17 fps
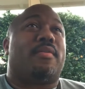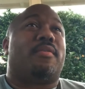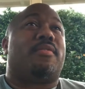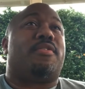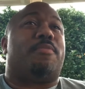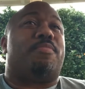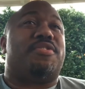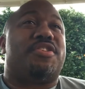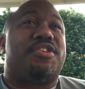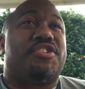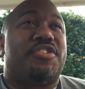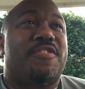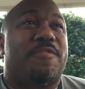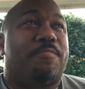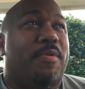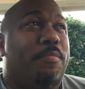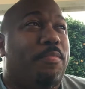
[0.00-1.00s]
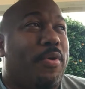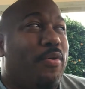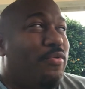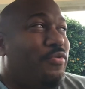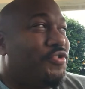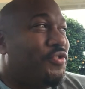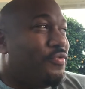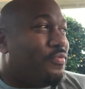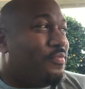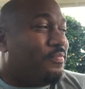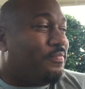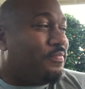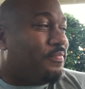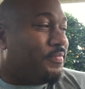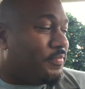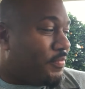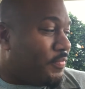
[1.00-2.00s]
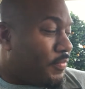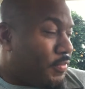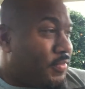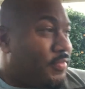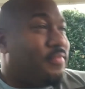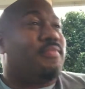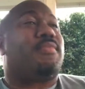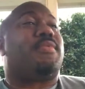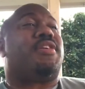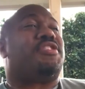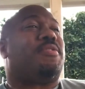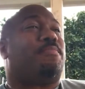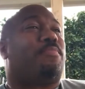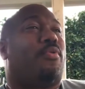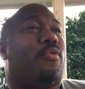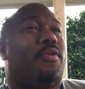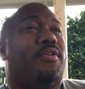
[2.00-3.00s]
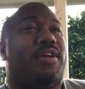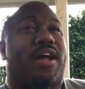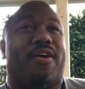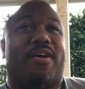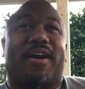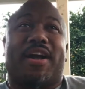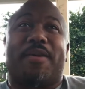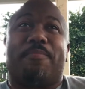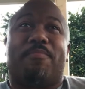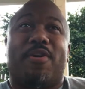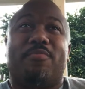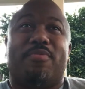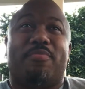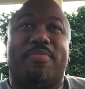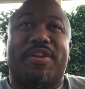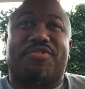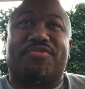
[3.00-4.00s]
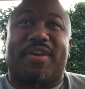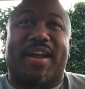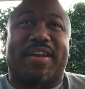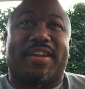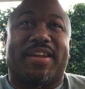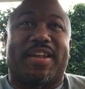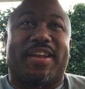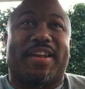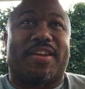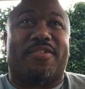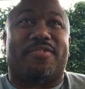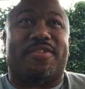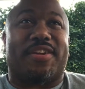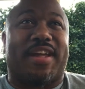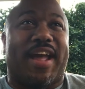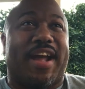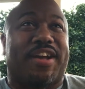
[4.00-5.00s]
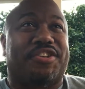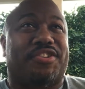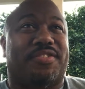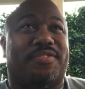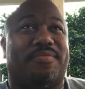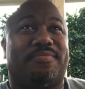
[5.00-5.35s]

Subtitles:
The position of proposal is important. Now I got a bumblebee trying to get in on the action.